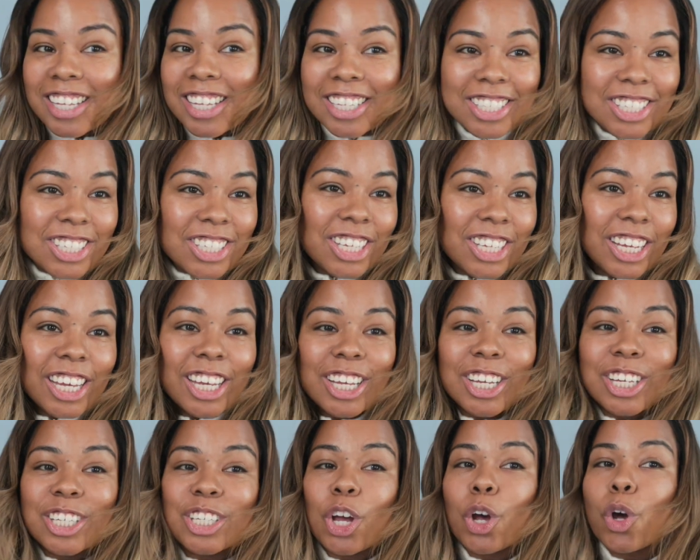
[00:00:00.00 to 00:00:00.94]
This
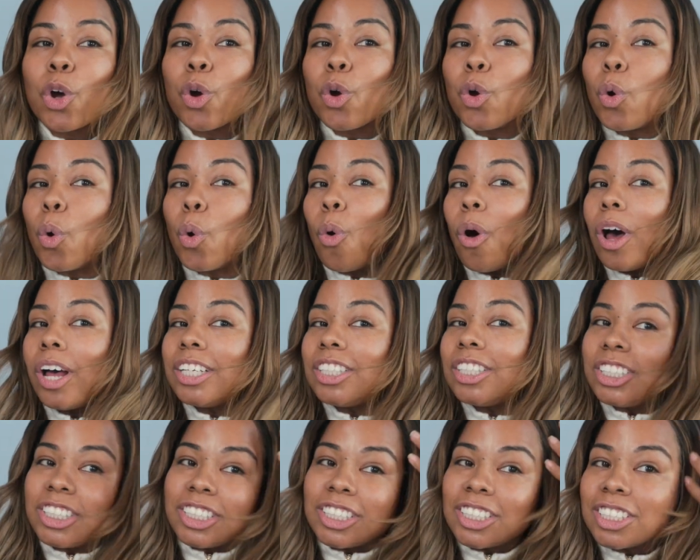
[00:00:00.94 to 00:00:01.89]
is
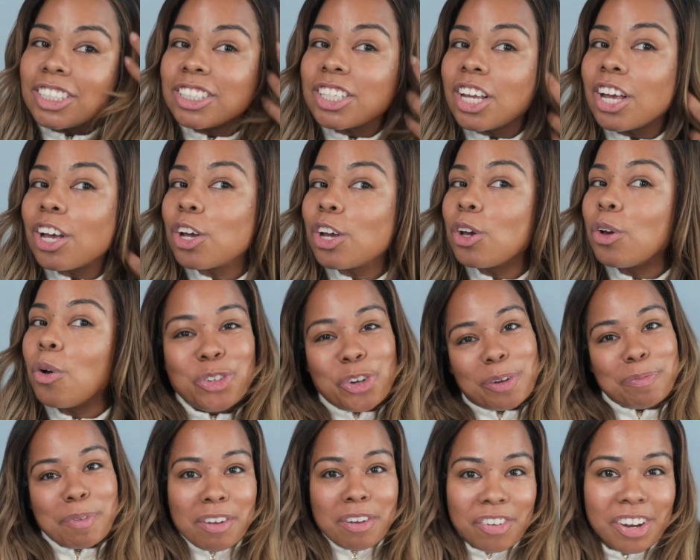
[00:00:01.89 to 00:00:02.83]
gorgeous. If you
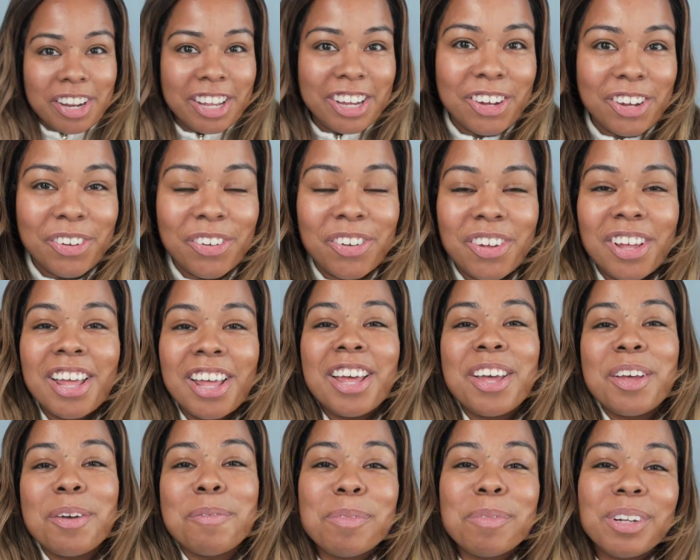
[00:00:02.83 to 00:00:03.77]
enjoyed my video,
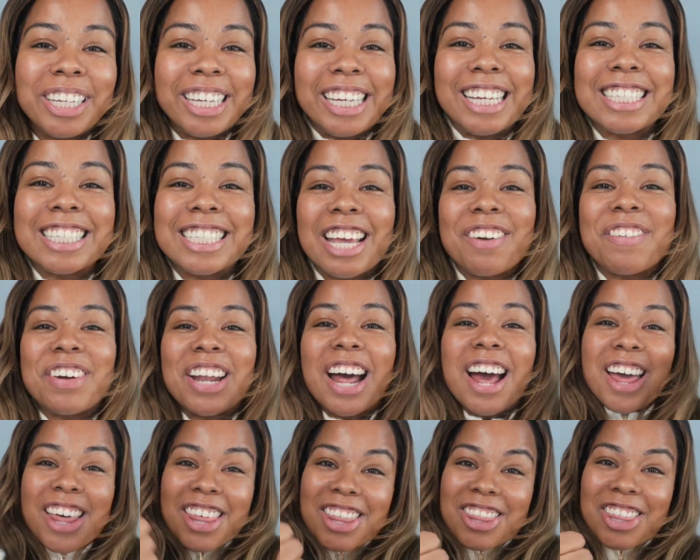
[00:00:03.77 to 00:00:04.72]
please give
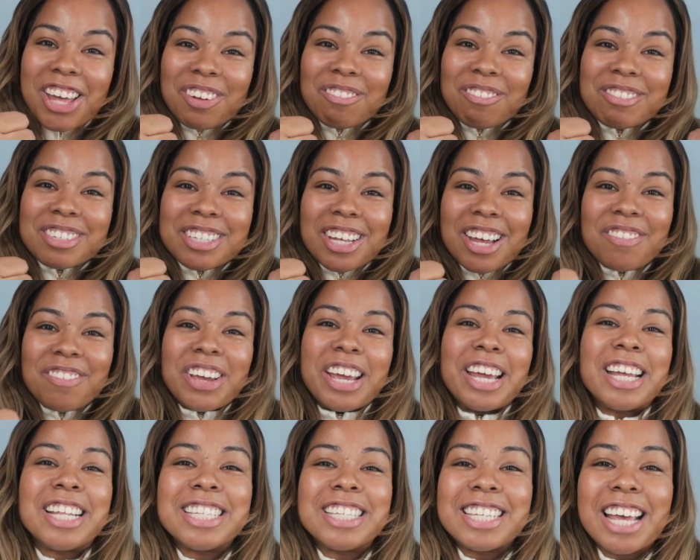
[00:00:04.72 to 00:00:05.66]
it a thumbs
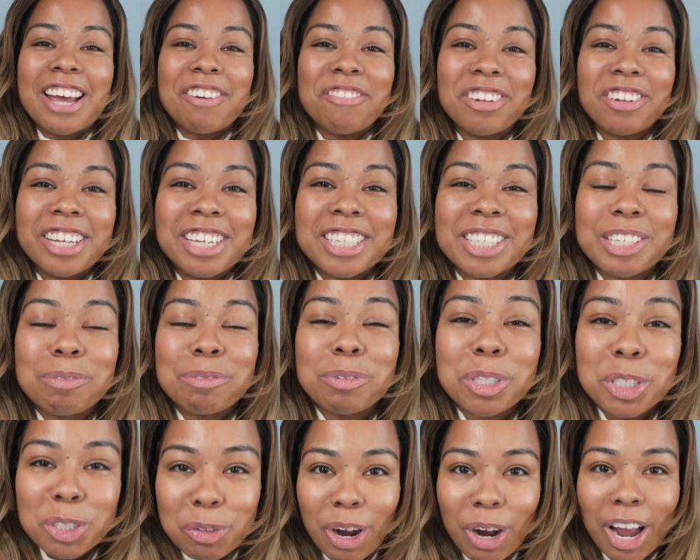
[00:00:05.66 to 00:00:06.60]
up and definitely
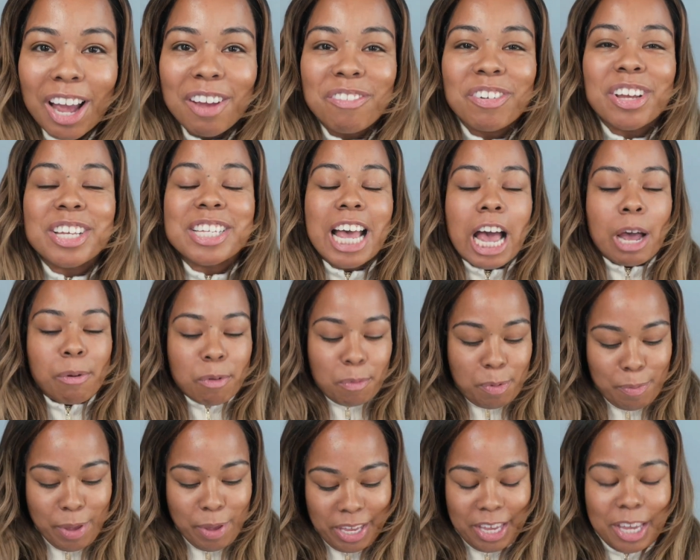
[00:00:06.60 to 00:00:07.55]
subscribe because I
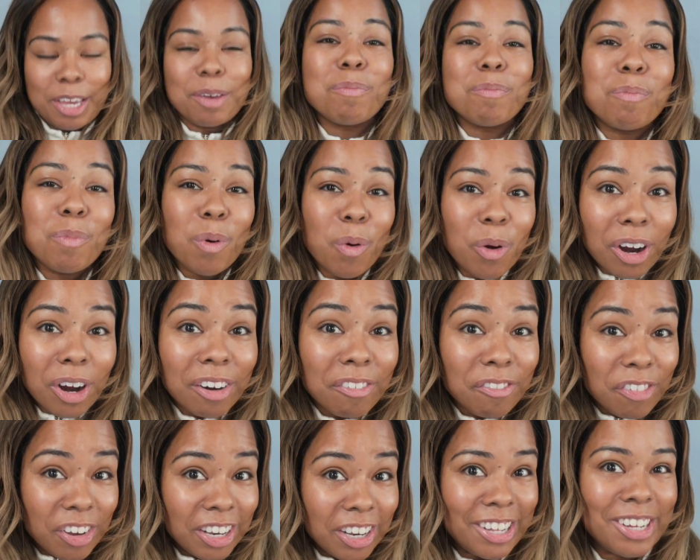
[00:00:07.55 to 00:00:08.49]
will be making
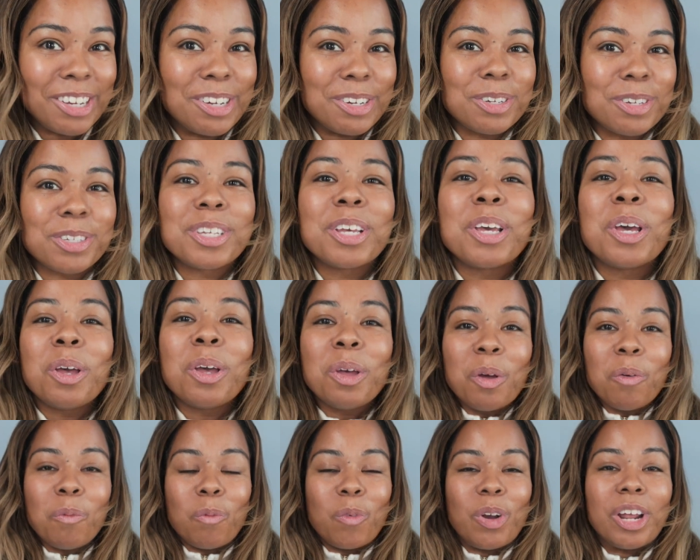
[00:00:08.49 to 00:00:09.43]
more videos
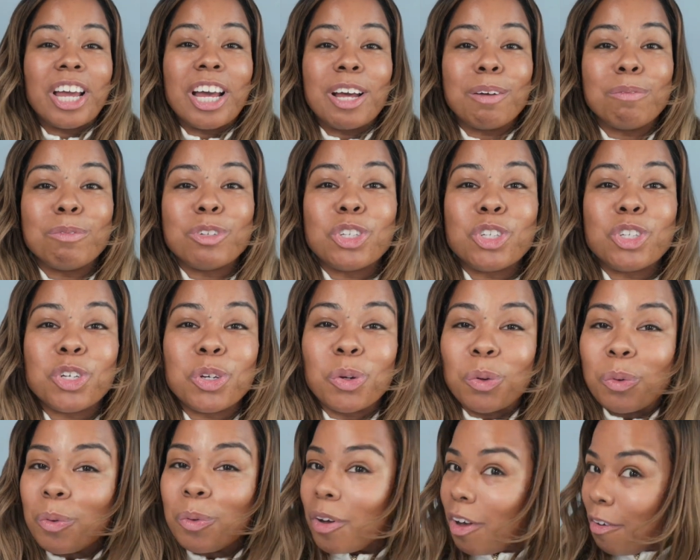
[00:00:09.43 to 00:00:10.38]
when it comes
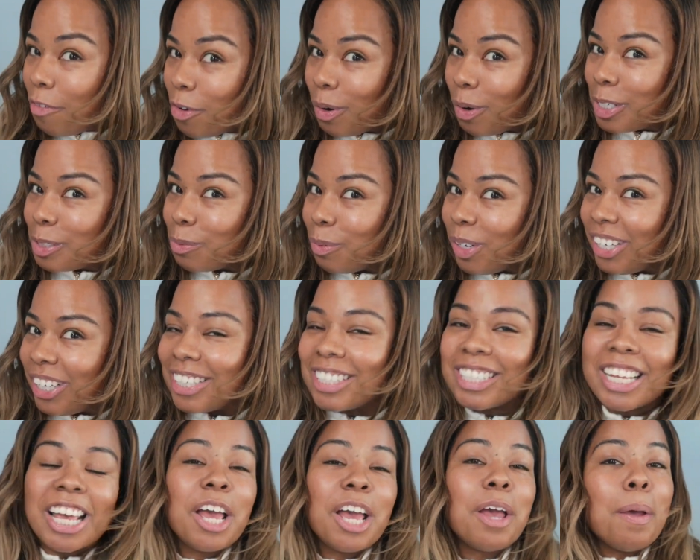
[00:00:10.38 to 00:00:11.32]
to, of course,
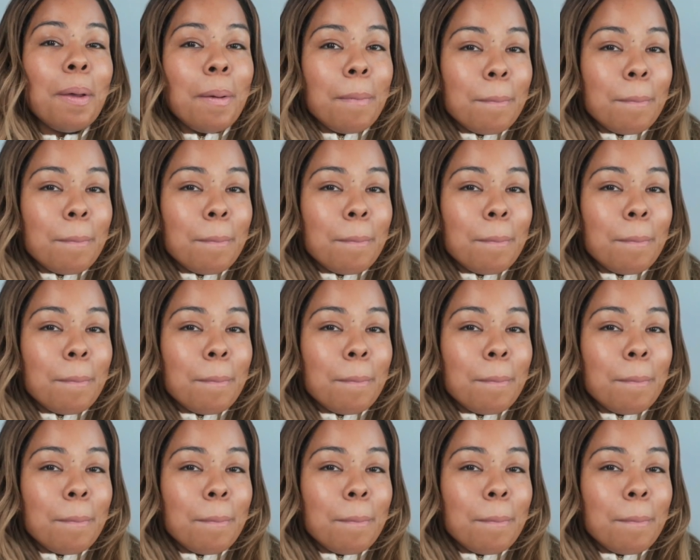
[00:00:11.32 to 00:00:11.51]
wigs,